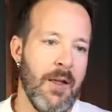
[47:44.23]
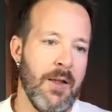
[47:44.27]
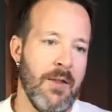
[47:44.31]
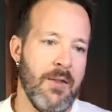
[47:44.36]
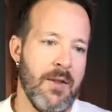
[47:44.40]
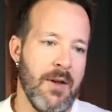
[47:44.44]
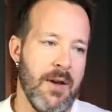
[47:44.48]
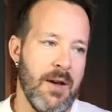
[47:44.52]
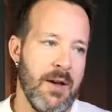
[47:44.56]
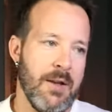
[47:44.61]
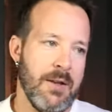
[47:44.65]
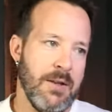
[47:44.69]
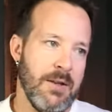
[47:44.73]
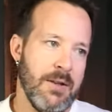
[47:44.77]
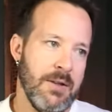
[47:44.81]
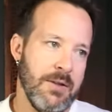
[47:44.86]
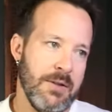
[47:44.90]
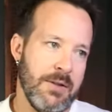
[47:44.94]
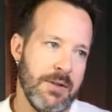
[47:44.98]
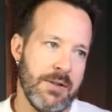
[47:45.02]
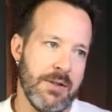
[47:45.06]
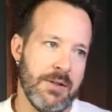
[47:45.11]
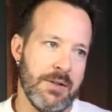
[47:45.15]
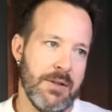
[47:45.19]
That
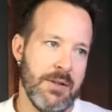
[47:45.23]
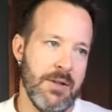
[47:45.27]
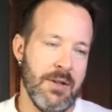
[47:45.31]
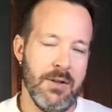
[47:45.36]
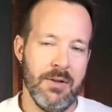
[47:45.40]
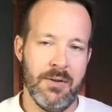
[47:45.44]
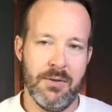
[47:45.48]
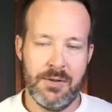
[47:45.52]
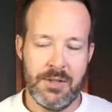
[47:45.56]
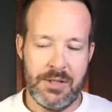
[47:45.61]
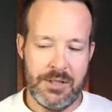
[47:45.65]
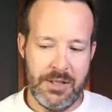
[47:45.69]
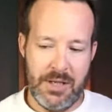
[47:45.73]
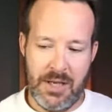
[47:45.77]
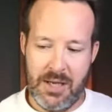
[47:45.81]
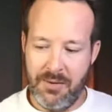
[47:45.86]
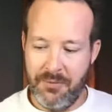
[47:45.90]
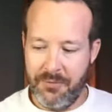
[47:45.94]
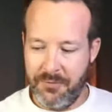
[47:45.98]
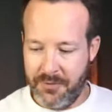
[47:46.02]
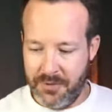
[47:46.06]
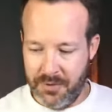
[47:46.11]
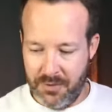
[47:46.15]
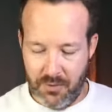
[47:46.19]
is,
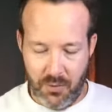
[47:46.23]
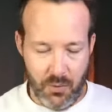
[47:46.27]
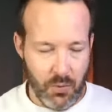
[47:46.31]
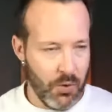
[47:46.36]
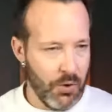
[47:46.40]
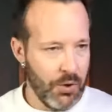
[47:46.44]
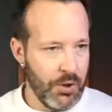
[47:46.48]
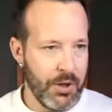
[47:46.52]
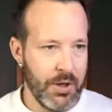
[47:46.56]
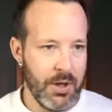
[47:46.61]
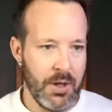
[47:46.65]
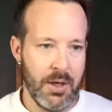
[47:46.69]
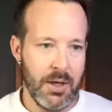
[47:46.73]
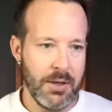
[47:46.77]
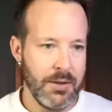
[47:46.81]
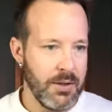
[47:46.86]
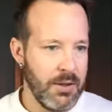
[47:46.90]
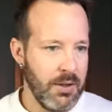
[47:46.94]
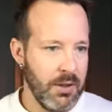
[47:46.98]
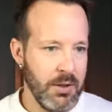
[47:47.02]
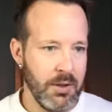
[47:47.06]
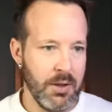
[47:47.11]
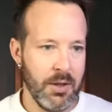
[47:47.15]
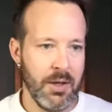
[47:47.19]
safe to work on, that
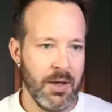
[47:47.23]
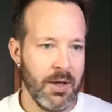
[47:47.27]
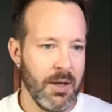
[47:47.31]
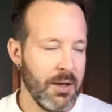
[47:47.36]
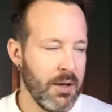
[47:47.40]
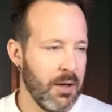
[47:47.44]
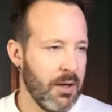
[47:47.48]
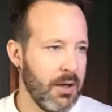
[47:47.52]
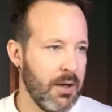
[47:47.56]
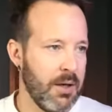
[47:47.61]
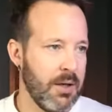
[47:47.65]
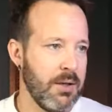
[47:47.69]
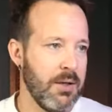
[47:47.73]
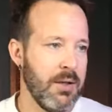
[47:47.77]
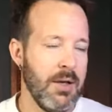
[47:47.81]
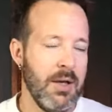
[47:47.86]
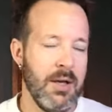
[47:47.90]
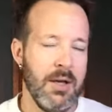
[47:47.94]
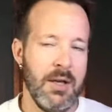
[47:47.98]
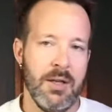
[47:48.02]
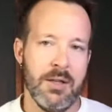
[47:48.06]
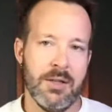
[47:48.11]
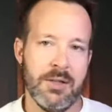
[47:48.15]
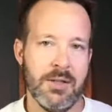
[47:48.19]
you can cut on.
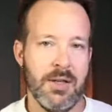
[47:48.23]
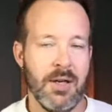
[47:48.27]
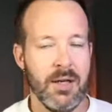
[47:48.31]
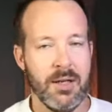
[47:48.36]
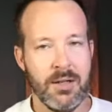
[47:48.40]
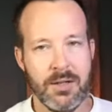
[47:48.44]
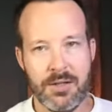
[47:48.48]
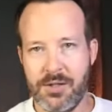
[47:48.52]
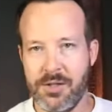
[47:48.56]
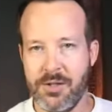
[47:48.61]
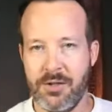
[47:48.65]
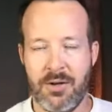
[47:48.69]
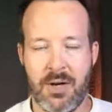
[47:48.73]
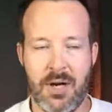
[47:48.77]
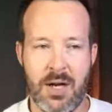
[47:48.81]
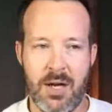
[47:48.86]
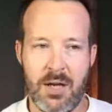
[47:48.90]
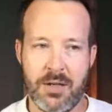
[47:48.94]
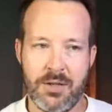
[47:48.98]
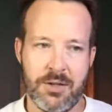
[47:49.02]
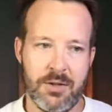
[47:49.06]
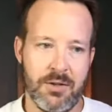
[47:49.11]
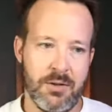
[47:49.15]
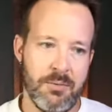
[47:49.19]
It's not going to
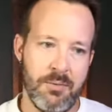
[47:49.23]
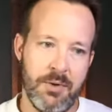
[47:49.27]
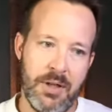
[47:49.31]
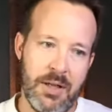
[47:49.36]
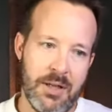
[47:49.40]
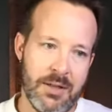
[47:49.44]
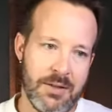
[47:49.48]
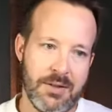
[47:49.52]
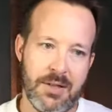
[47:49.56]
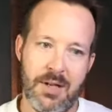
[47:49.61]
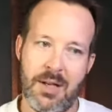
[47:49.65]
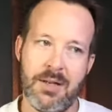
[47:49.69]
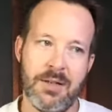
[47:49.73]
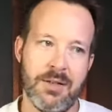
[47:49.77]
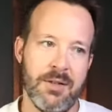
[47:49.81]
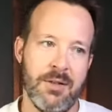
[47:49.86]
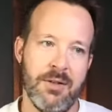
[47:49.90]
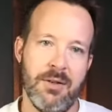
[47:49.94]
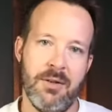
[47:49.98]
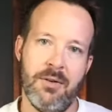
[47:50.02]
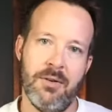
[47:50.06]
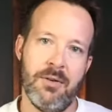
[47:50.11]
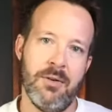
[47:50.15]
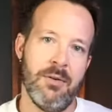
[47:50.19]
scratch or get
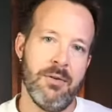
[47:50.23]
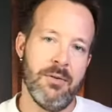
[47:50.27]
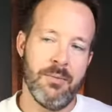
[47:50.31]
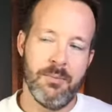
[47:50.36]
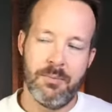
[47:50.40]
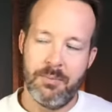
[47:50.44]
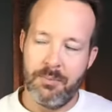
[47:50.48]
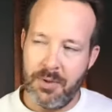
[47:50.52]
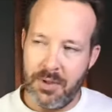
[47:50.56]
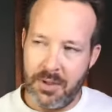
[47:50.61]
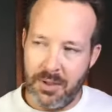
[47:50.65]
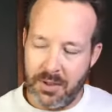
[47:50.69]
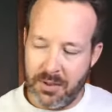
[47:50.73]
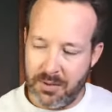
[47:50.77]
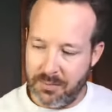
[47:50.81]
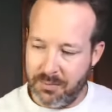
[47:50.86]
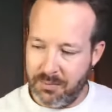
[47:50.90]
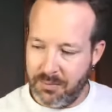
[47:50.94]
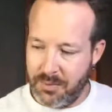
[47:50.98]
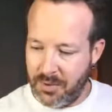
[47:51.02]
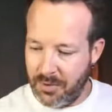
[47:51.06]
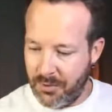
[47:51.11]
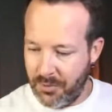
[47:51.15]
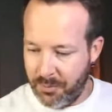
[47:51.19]
dented or be,
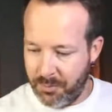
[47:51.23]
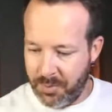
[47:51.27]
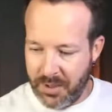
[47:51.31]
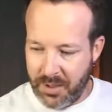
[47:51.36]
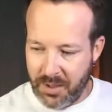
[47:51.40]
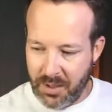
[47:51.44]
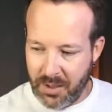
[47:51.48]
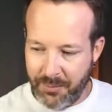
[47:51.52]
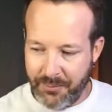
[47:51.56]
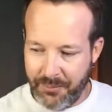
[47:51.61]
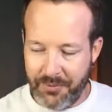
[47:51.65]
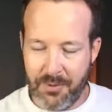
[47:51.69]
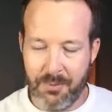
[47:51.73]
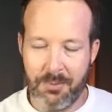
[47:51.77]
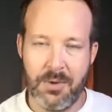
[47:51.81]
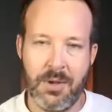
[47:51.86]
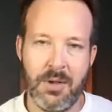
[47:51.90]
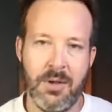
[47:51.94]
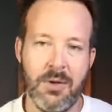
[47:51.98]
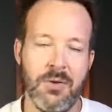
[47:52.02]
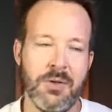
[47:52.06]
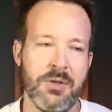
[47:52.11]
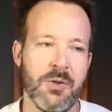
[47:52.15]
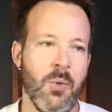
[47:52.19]
beat up from
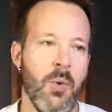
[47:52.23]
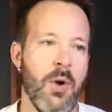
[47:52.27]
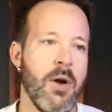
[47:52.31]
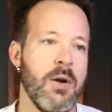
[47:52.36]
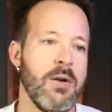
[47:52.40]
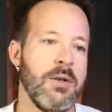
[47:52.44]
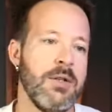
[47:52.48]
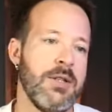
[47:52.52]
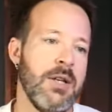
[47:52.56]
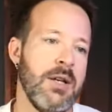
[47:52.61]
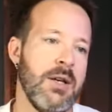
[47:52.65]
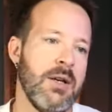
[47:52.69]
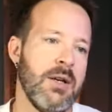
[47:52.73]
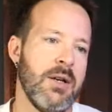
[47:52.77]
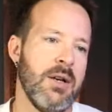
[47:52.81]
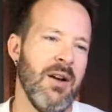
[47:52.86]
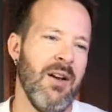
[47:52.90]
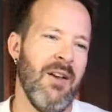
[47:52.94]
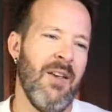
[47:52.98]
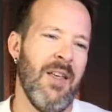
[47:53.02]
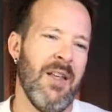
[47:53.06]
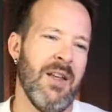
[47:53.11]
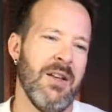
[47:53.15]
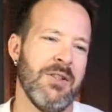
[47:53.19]
use, wear and tear.
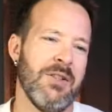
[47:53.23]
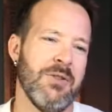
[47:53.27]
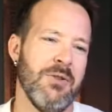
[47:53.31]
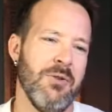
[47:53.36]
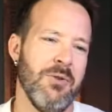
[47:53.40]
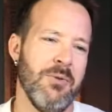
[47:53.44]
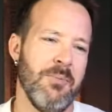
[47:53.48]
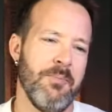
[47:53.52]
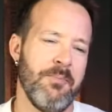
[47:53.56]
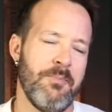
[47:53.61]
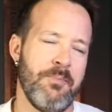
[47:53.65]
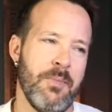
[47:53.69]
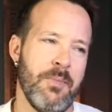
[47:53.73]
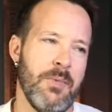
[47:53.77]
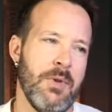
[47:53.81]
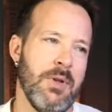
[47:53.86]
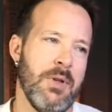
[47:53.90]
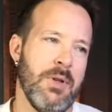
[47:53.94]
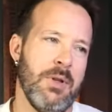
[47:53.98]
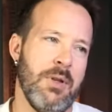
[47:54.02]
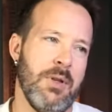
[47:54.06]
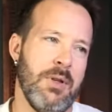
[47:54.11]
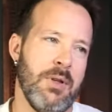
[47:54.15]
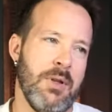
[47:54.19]
So,
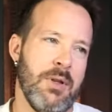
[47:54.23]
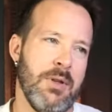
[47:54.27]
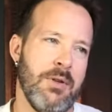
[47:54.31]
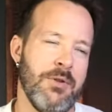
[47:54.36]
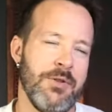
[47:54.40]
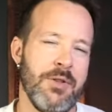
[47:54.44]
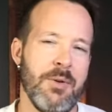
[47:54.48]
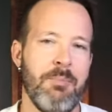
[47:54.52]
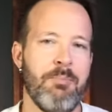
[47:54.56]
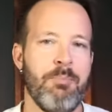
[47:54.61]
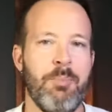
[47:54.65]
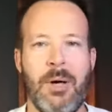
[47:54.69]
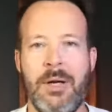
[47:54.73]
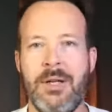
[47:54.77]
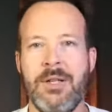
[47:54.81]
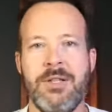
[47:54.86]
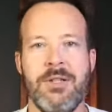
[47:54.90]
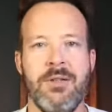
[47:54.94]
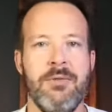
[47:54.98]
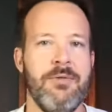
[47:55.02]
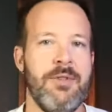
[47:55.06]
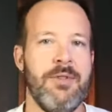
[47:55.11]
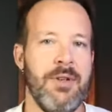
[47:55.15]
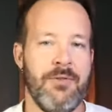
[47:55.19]
and there's a
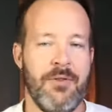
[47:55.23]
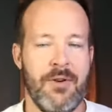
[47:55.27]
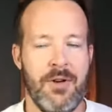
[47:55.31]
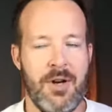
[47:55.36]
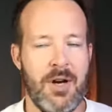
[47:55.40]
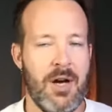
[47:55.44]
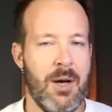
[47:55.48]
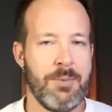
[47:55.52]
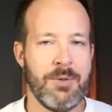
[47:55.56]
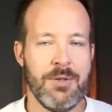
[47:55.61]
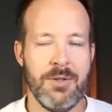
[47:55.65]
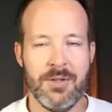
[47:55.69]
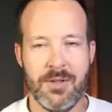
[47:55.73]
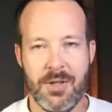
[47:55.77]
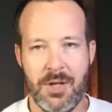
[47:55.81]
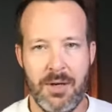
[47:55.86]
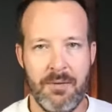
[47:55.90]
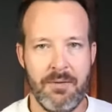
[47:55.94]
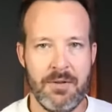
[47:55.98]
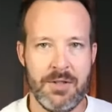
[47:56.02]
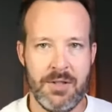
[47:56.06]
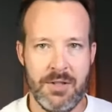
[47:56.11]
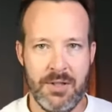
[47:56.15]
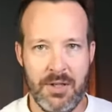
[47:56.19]
bunch of different options
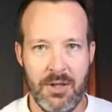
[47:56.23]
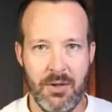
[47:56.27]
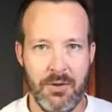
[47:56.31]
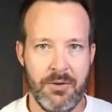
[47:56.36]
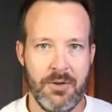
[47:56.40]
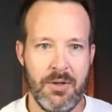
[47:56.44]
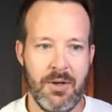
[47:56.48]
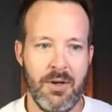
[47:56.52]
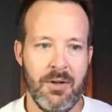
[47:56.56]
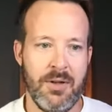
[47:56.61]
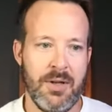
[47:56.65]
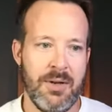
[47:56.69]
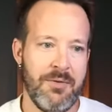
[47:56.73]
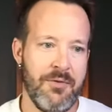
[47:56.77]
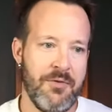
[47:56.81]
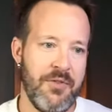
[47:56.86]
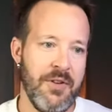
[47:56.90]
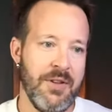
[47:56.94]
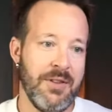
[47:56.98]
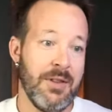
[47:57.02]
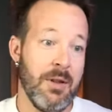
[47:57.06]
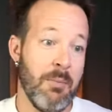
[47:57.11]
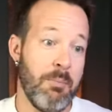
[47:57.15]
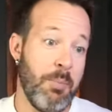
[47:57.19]
obviously out there that
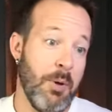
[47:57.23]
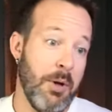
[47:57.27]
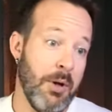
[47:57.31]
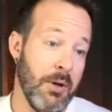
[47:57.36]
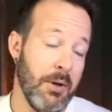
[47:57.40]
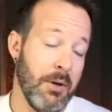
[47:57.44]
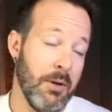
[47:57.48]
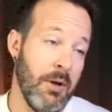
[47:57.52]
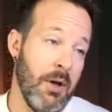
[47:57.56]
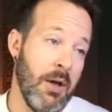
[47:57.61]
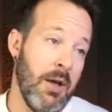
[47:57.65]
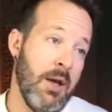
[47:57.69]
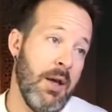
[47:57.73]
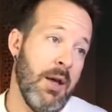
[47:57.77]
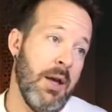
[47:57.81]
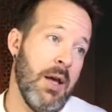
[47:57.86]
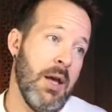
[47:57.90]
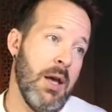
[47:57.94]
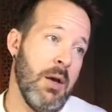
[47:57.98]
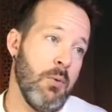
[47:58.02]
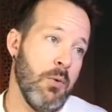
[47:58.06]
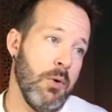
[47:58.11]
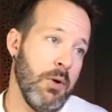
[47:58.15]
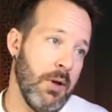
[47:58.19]
fit the bill
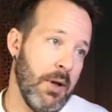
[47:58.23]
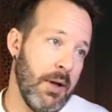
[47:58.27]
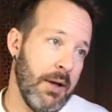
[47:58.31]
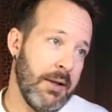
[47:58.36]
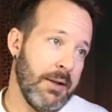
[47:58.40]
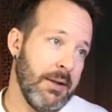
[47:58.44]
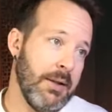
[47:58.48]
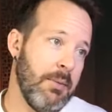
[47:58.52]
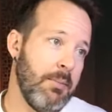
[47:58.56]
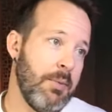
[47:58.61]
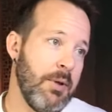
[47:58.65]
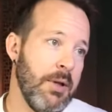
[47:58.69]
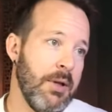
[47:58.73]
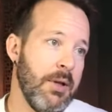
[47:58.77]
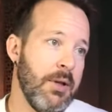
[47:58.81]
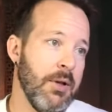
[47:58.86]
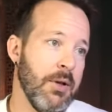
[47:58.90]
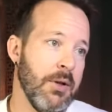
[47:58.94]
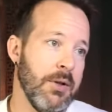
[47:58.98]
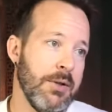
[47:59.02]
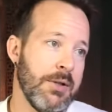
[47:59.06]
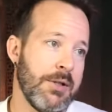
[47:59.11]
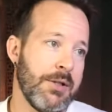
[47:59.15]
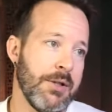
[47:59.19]
and would likely be good.